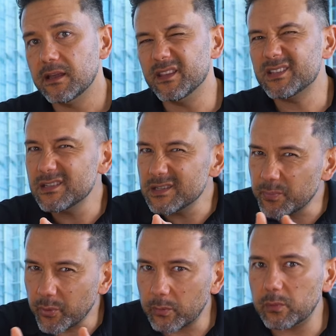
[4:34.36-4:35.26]
this is
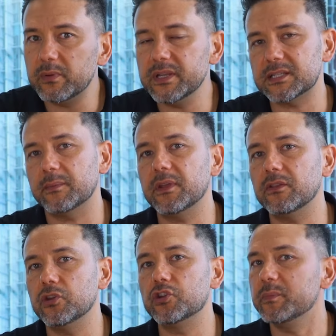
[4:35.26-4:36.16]
probably something
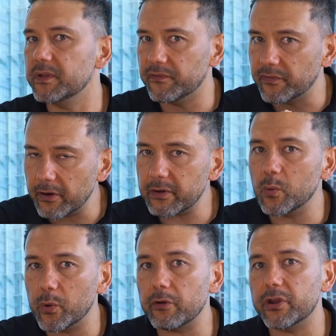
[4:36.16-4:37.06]
that you should be very
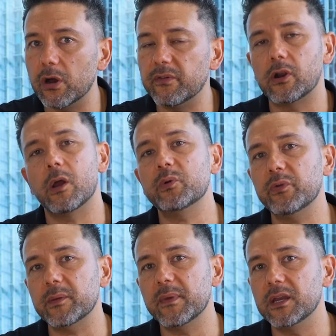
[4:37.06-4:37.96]
wary of, and I would
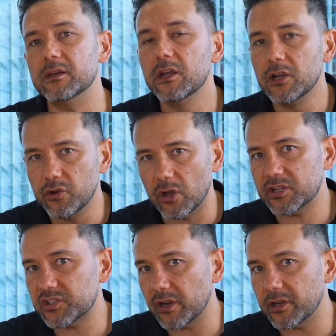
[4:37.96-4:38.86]
recommend not to
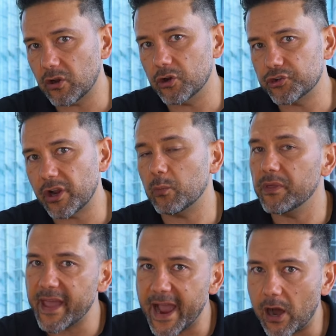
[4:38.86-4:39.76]
sign a contract
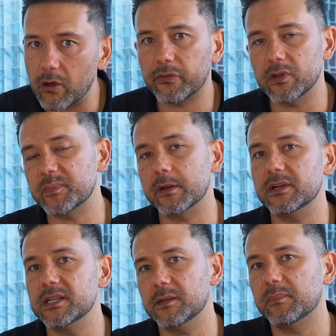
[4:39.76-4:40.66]
without those penalties in